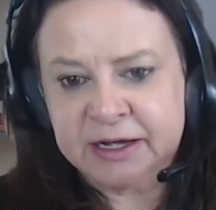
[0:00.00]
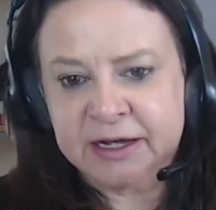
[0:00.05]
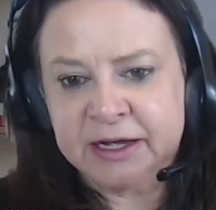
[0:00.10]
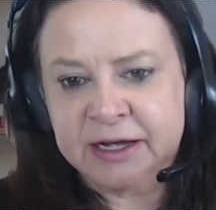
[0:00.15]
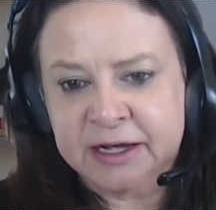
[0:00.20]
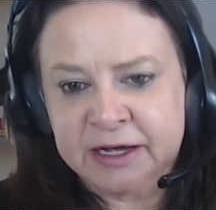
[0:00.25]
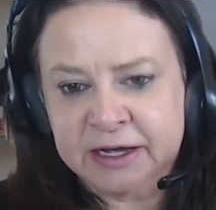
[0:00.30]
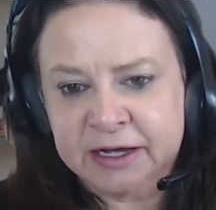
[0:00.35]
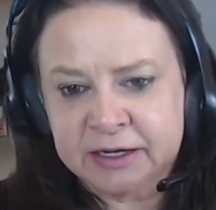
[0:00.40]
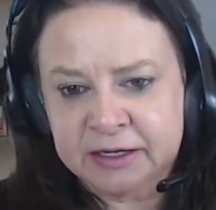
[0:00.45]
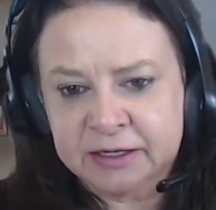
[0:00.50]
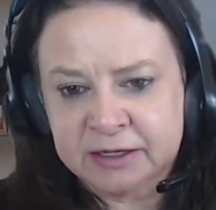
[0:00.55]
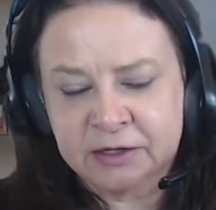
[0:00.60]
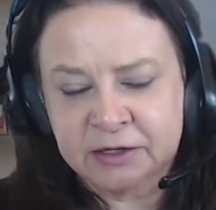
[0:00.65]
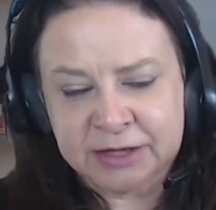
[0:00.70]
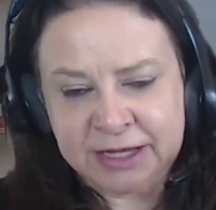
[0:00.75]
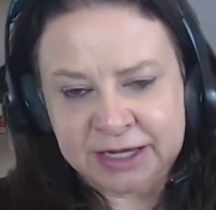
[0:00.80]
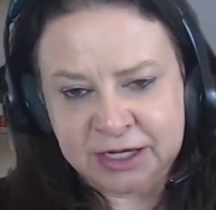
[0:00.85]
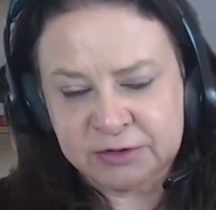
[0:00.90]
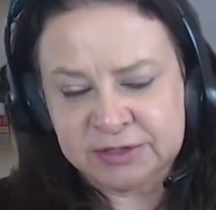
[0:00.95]

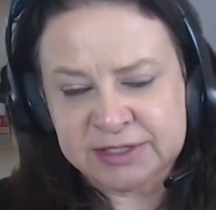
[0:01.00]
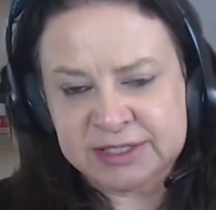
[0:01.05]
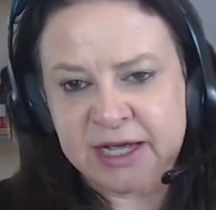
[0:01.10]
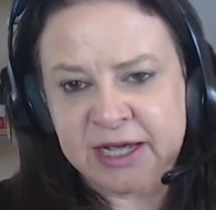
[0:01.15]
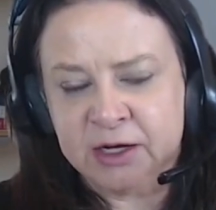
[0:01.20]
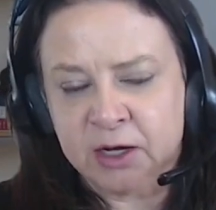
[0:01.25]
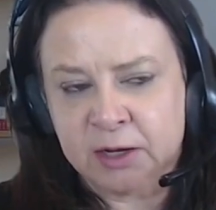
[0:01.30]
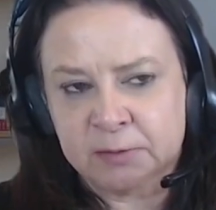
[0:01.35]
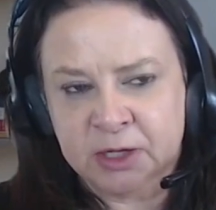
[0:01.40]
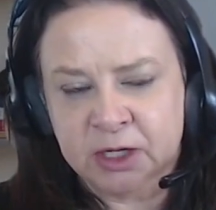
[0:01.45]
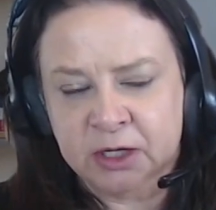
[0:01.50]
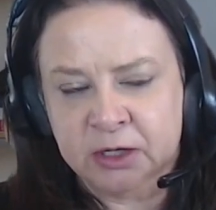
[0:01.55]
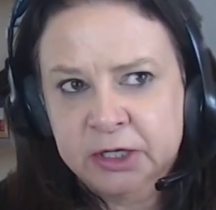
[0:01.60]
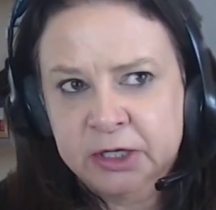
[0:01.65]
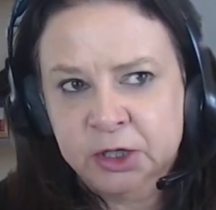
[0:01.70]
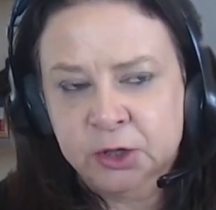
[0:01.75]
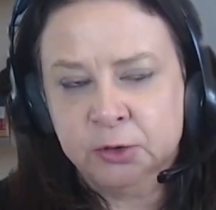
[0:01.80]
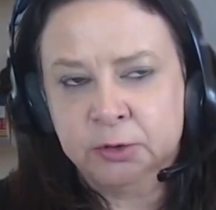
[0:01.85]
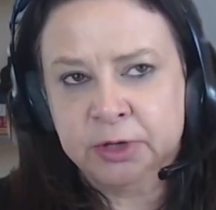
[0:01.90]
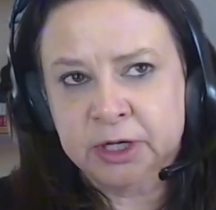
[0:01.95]
And like you said, I mean,
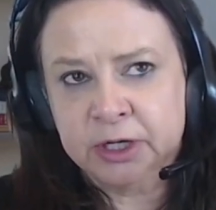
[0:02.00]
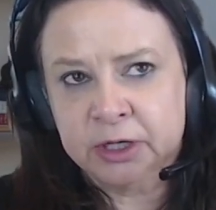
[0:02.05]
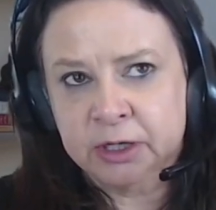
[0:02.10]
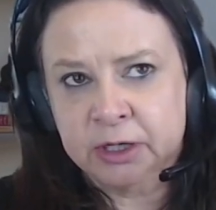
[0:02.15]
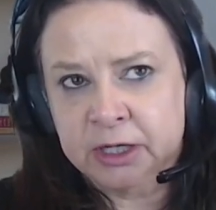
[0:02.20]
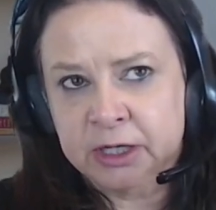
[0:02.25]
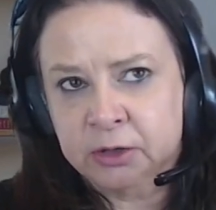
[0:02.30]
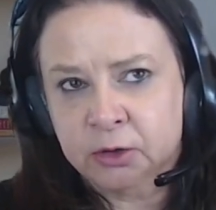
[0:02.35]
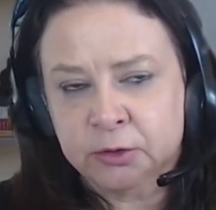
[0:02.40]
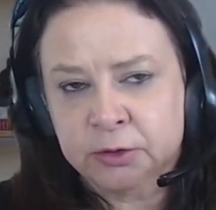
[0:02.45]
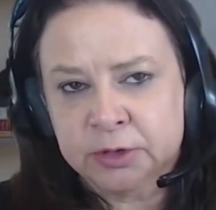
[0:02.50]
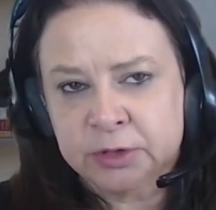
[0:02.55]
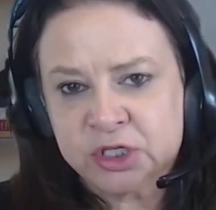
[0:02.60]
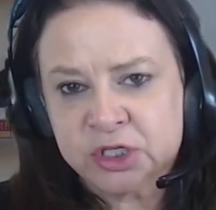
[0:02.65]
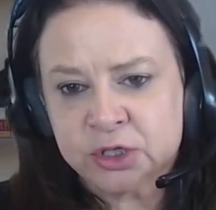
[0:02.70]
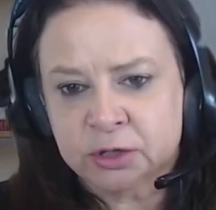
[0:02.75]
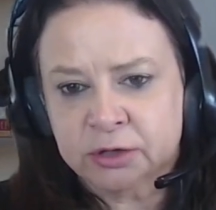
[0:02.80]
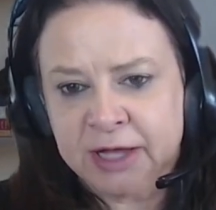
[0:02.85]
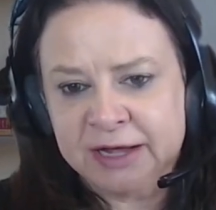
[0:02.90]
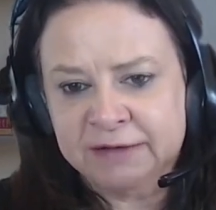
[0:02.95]
you can
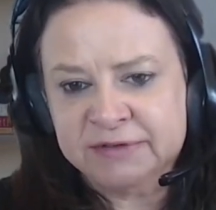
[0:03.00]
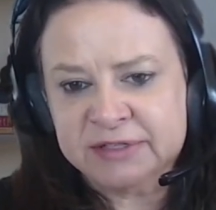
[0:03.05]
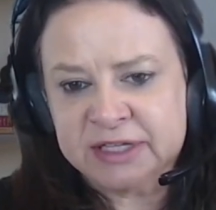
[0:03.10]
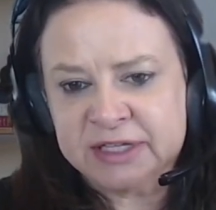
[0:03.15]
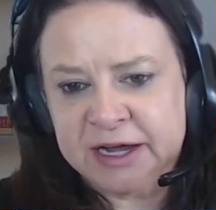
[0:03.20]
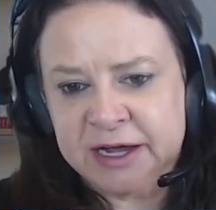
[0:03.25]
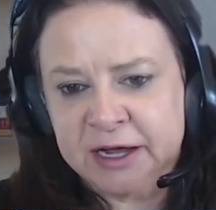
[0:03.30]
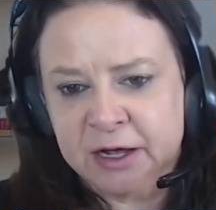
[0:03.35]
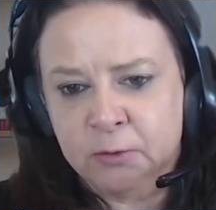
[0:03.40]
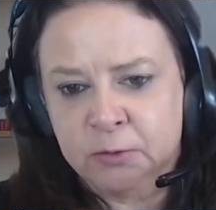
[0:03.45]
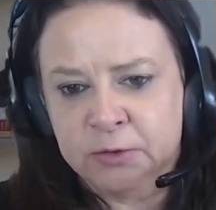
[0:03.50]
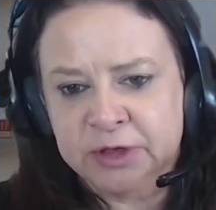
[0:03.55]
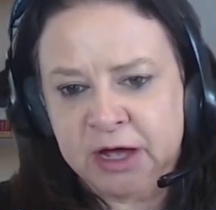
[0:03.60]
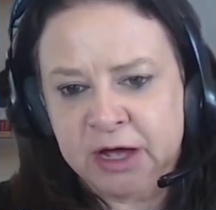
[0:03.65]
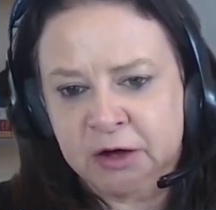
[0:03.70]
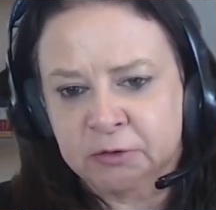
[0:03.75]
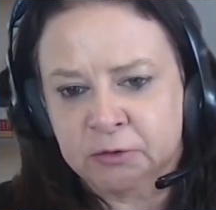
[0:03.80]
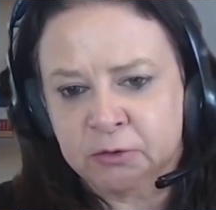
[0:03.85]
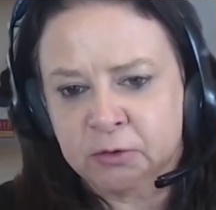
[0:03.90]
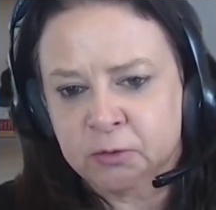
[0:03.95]
increase your lifestyle
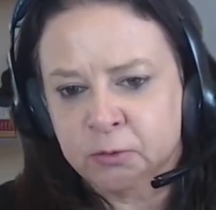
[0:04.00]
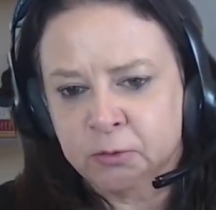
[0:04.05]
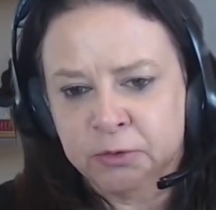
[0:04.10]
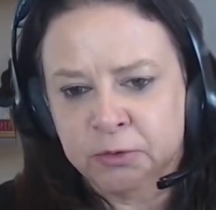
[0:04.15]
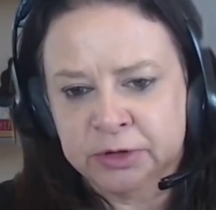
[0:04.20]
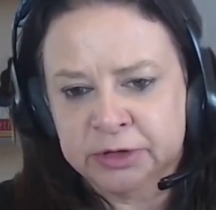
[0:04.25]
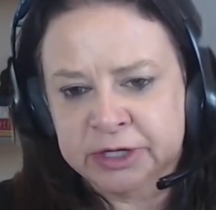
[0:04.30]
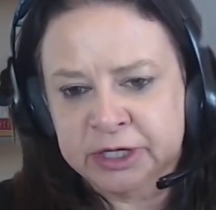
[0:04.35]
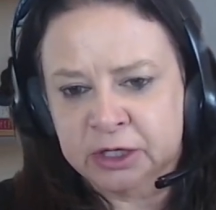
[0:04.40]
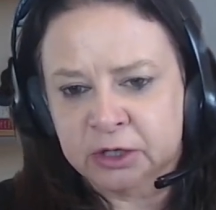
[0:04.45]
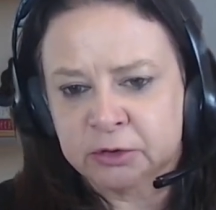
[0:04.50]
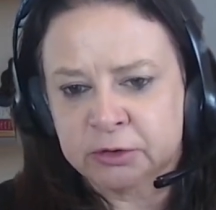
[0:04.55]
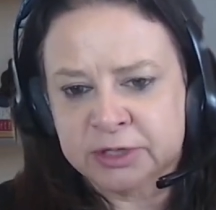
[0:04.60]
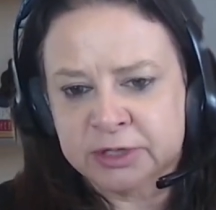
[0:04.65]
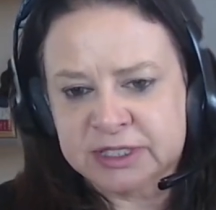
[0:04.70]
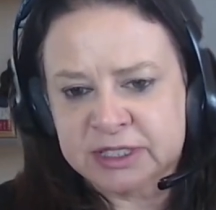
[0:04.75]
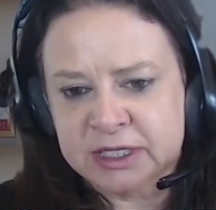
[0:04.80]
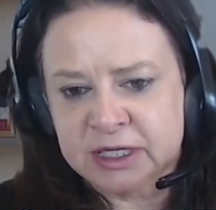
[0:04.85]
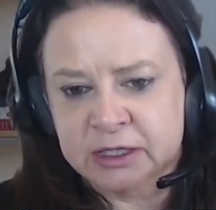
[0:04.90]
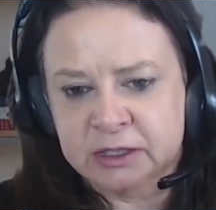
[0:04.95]
without really
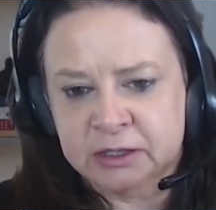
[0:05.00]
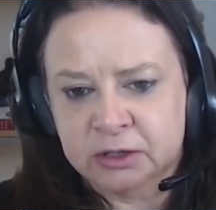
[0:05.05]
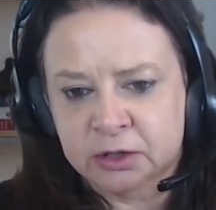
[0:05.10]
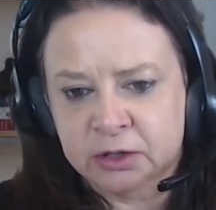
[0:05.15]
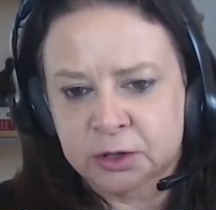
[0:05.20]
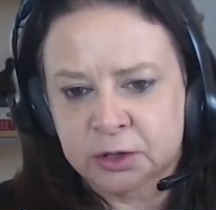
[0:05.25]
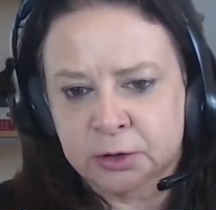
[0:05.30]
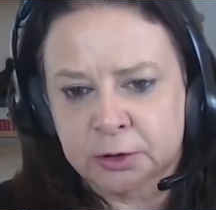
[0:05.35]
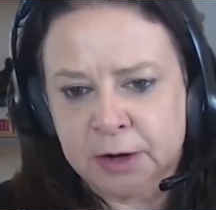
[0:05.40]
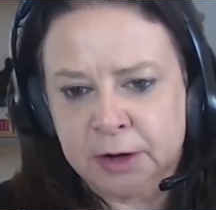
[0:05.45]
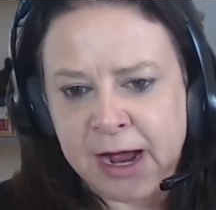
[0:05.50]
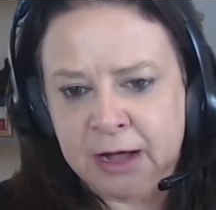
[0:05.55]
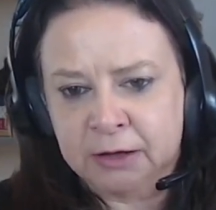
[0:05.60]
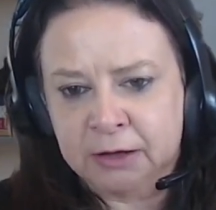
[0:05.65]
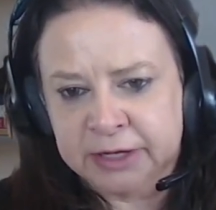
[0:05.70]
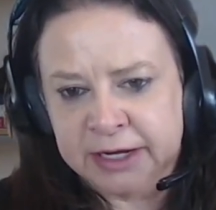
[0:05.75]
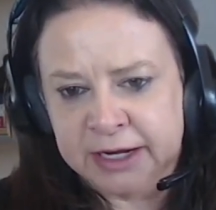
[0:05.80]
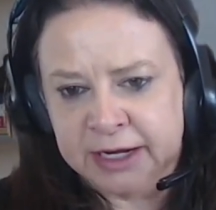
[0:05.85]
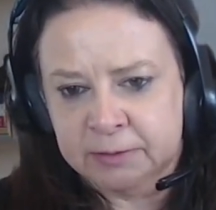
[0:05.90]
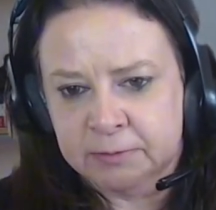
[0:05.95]
increasing your
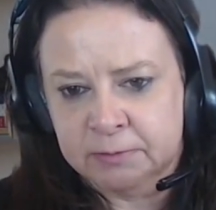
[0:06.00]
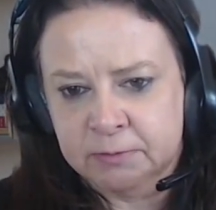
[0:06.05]
outlay